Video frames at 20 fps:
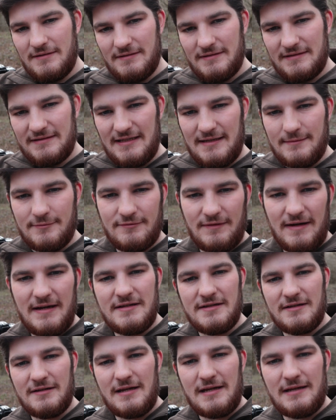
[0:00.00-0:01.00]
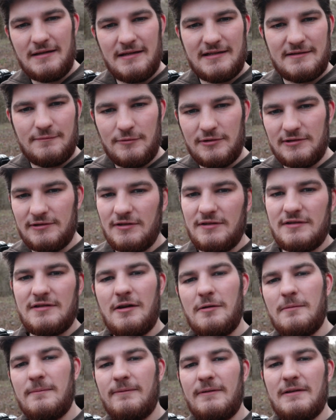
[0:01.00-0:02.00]
steep gradient in this woodland,
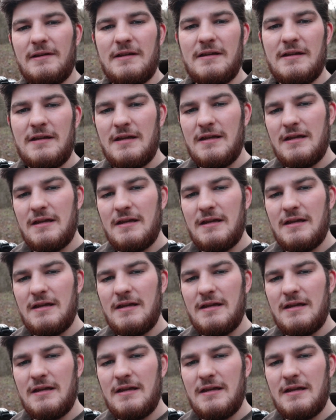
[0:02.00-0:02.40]
hopefully,